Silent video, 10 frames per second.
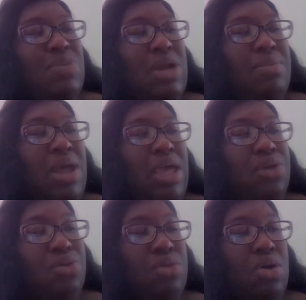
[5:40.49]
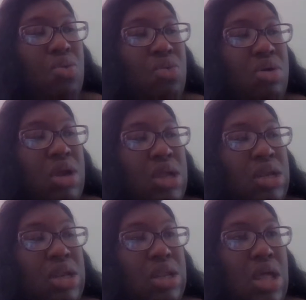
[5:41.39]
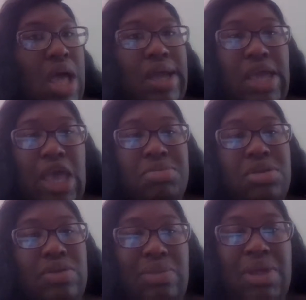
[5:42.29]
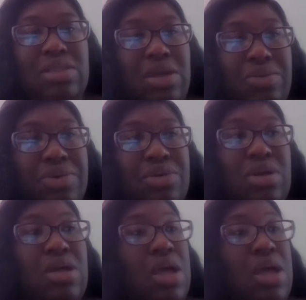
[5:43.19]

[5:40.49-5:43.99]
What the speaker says: and I'm like, you know what? I can absolutely make that work.